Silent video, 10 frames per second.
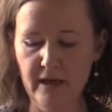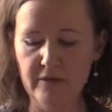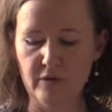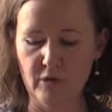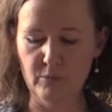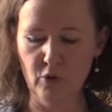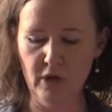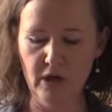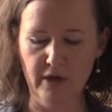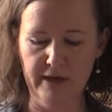there are
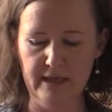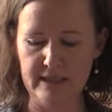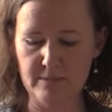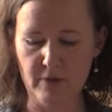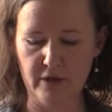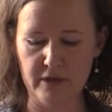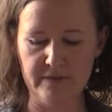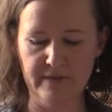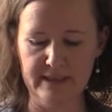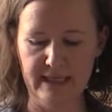more Loyalist markers
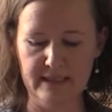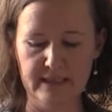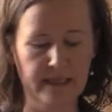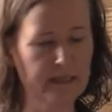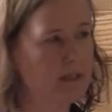of identity.